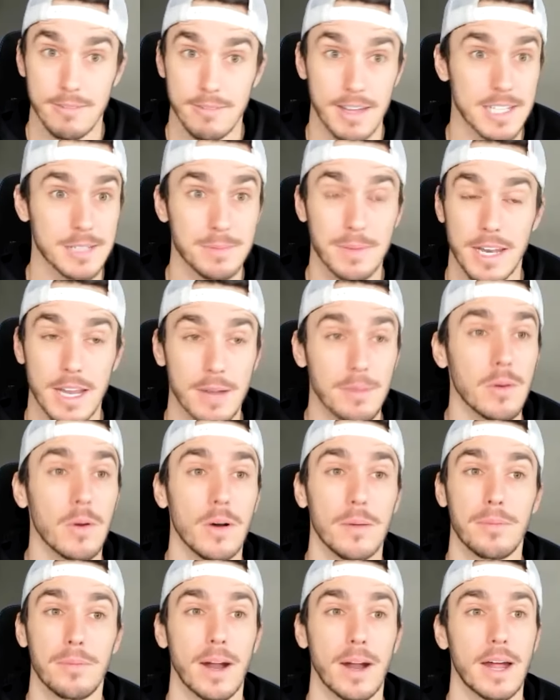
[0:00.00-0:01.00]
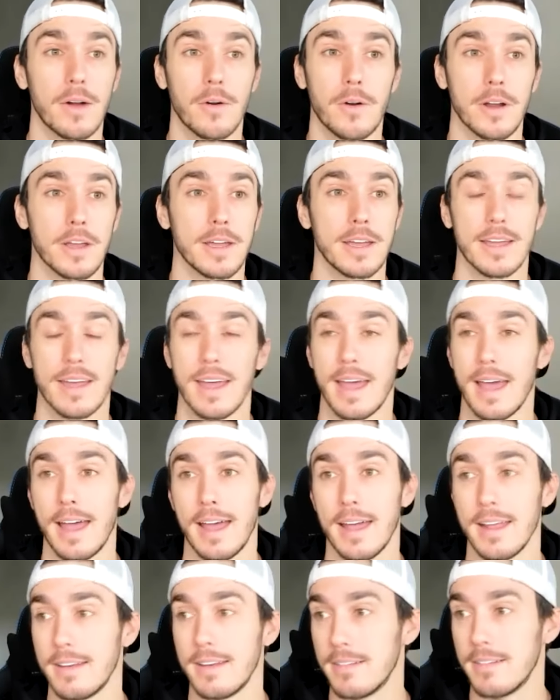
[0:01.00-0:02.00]
That's my number one priority
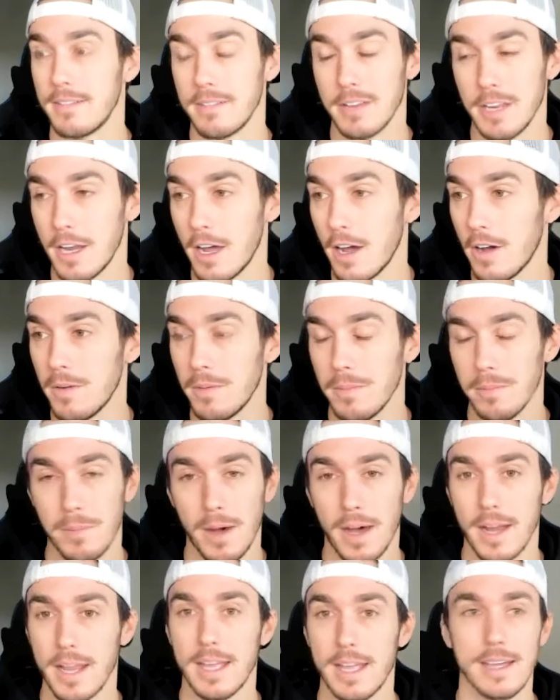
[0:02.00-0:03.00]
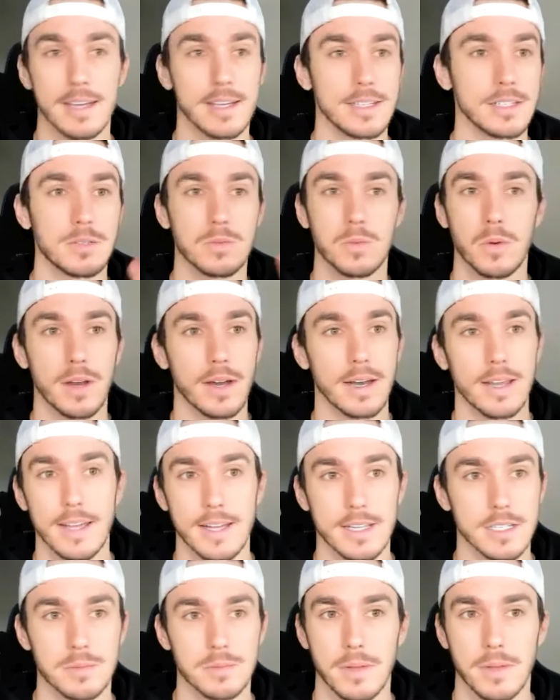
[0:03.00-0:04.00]
and, you know, money is what it
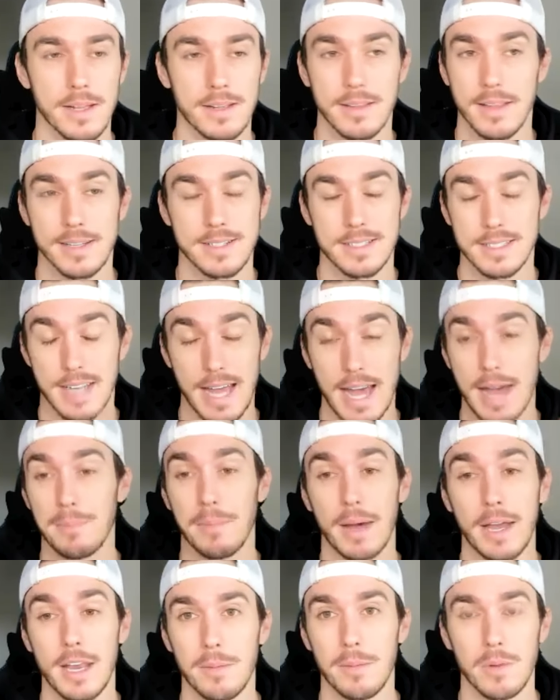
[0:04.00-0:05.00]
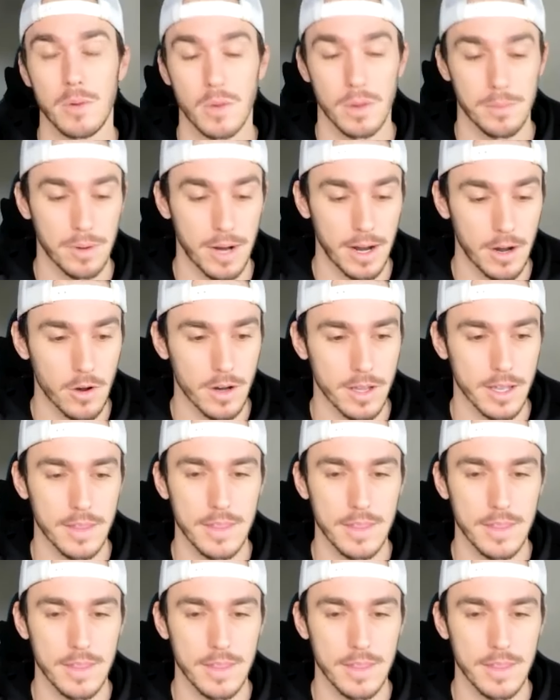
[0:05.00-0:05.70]
is, but that's not my number one priority.